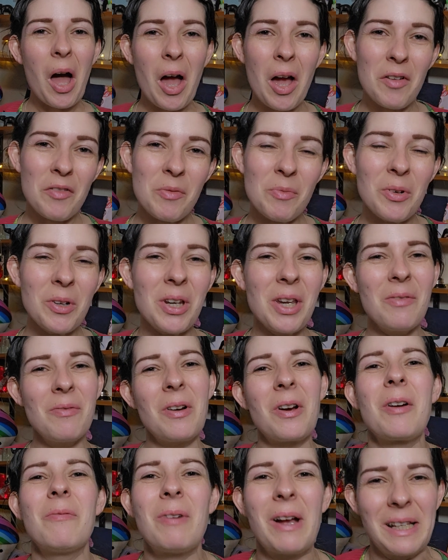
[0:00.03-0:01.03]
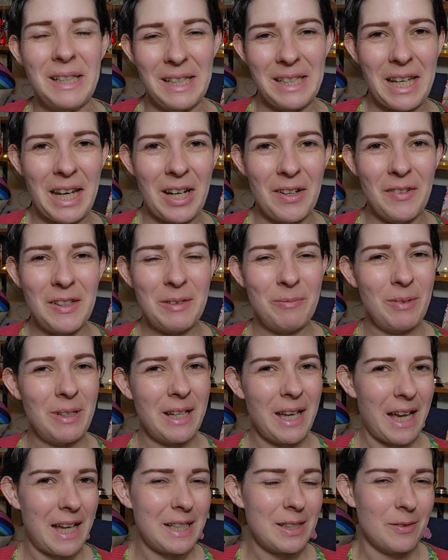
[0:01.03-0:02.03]
Hi everybody, welcome back to the channel. It's
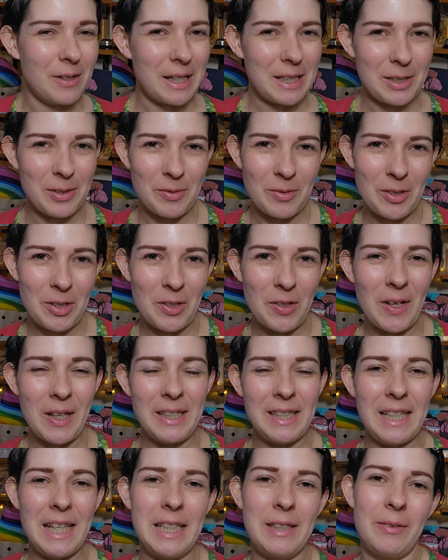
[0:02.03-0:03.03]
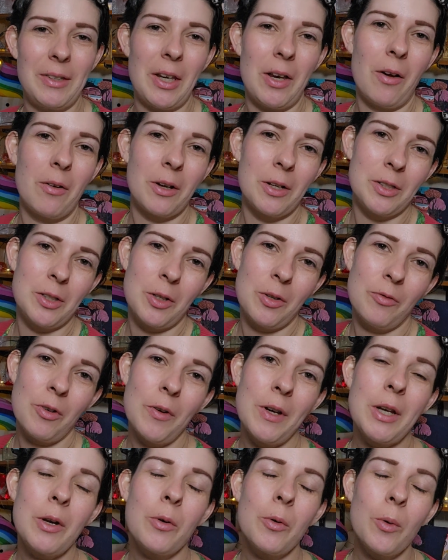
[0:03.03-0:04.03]
me, Kaz or Kazaroo. In today's video, I'm going to do a
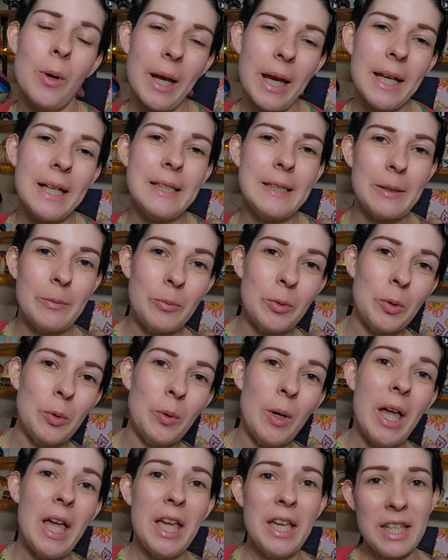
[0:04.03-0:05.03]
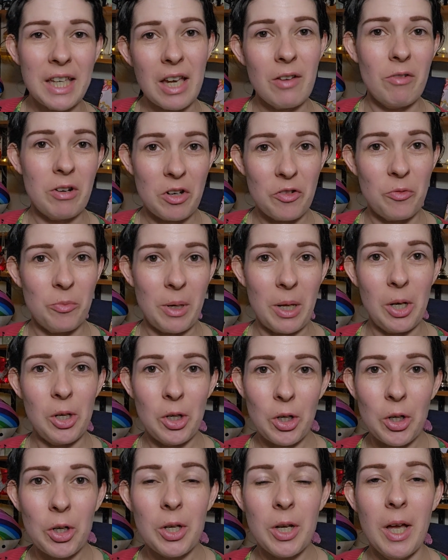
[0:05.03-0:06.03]
very quick, simple get rid of me
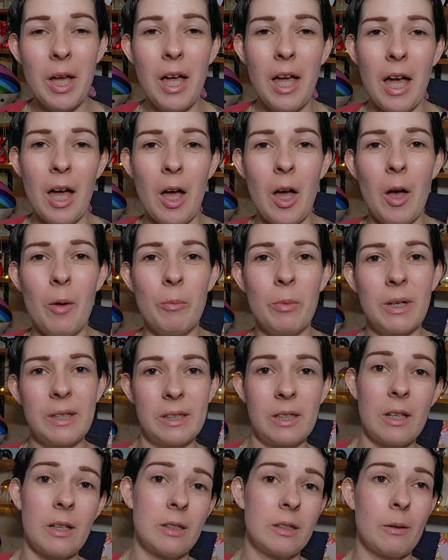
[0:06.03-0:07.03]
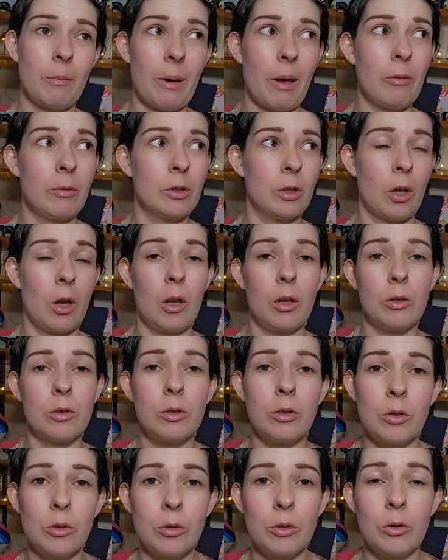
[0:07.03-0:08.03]
look because I'm just about to go
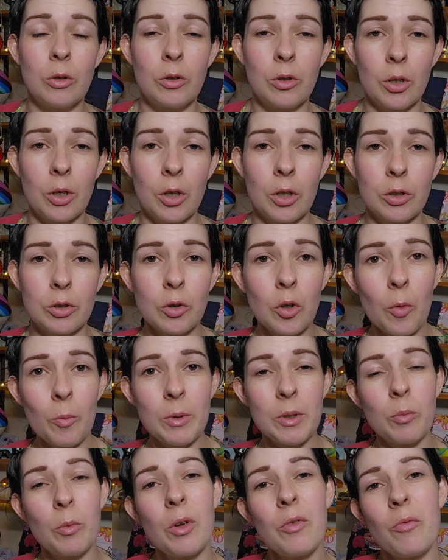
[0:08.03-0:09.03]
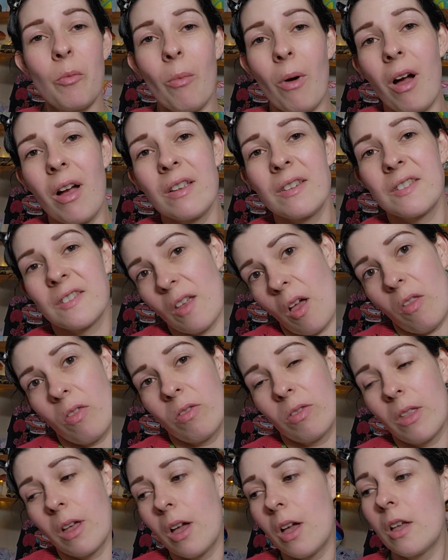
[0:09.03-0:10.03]
to the shops with my
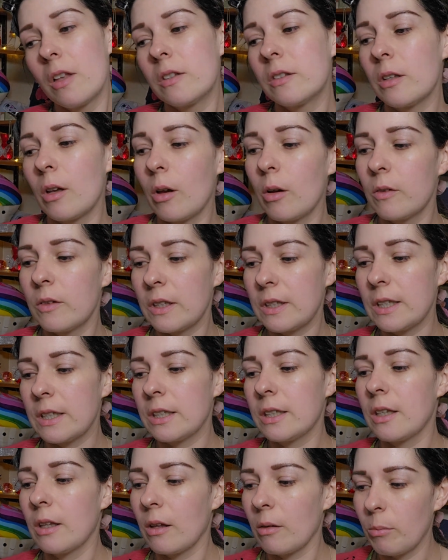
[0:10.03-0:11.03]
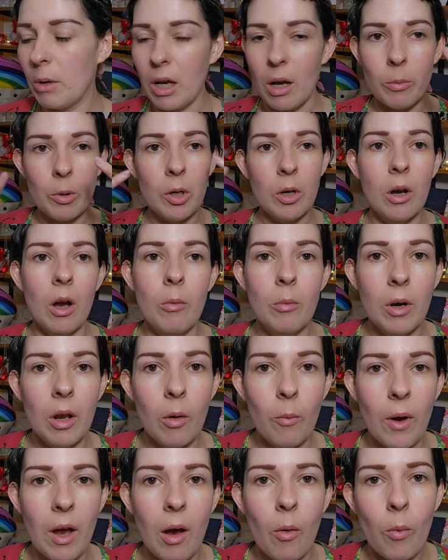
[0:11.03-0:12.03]
son. So this is the makeup look I'm
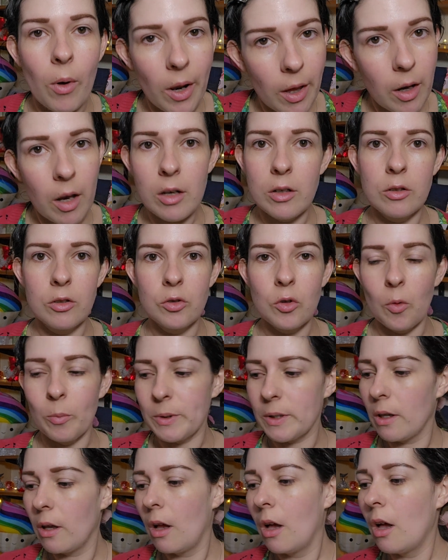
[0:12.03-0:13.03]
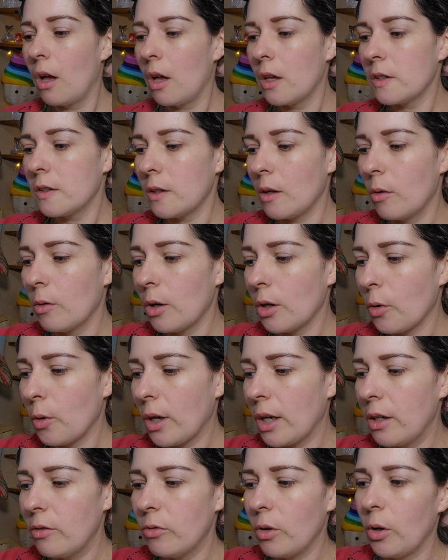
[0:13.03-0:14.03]
going to wear when I go to the shops. So I'm going to
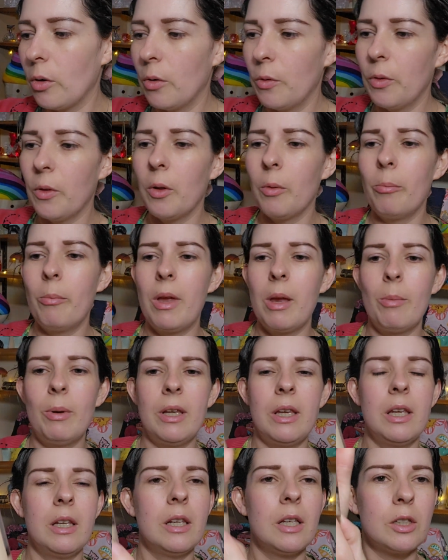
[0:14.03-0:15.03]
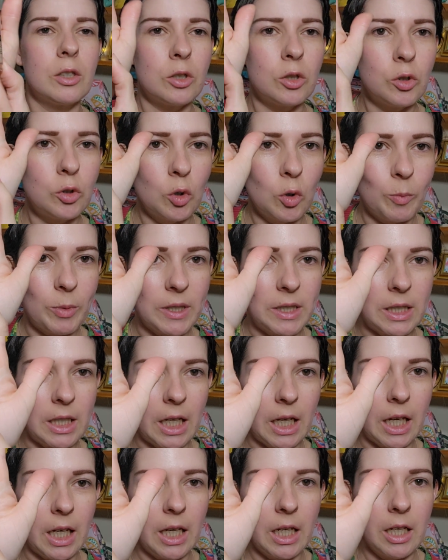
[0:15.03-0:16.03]
quickly throw on the Maybelline
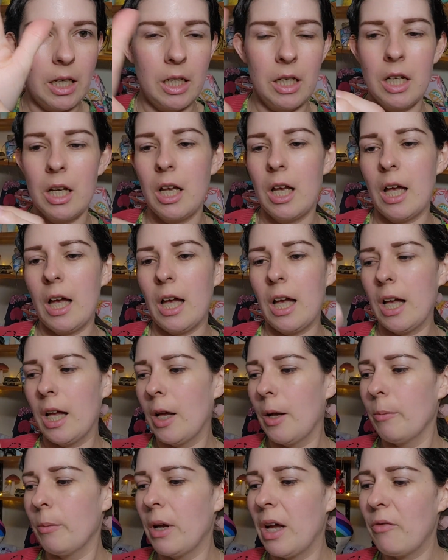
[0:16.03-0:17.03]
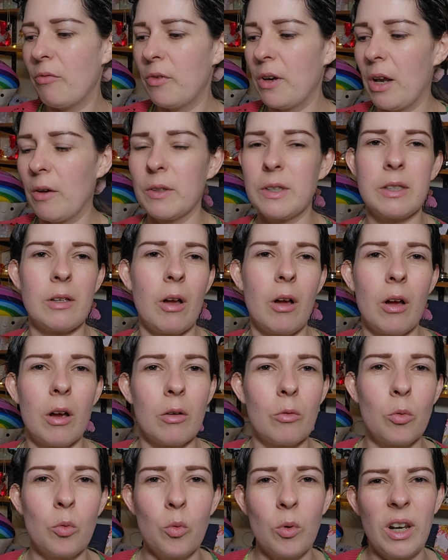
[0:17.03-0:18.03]
Superstay. Everything else
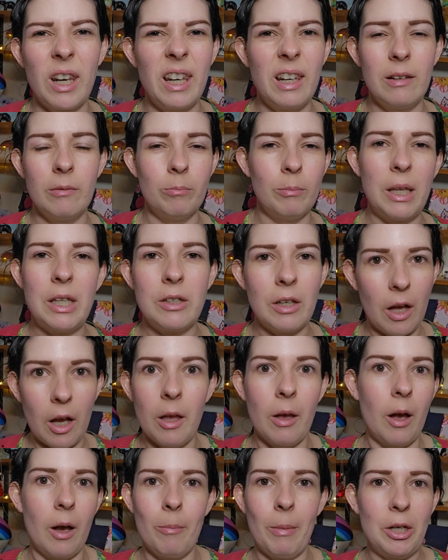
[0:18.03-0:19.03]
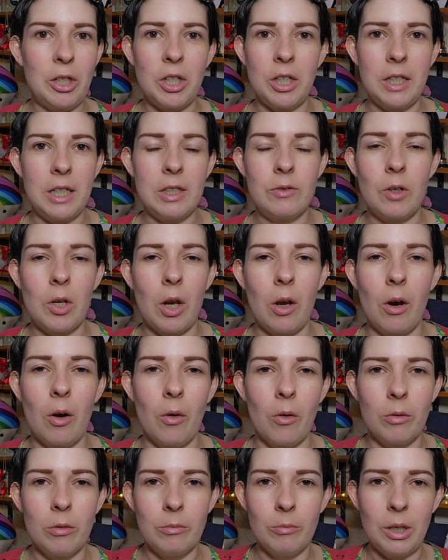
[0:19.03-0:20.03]
I mentioned in this
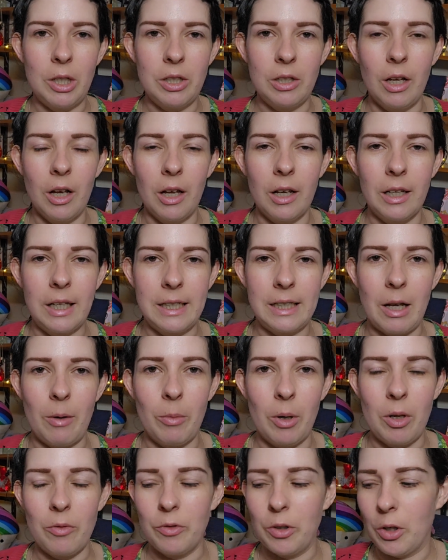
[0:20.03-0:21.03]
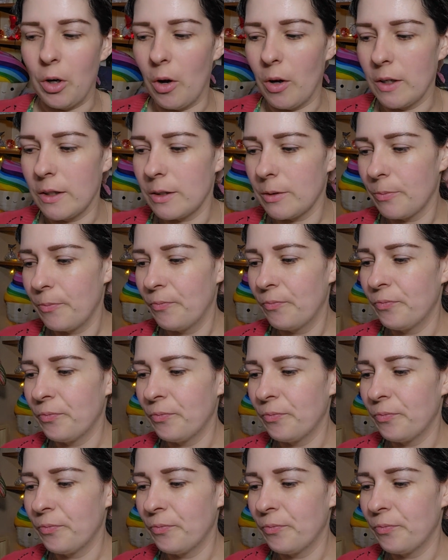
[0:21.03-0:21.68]
video, I'll link down below for you guys.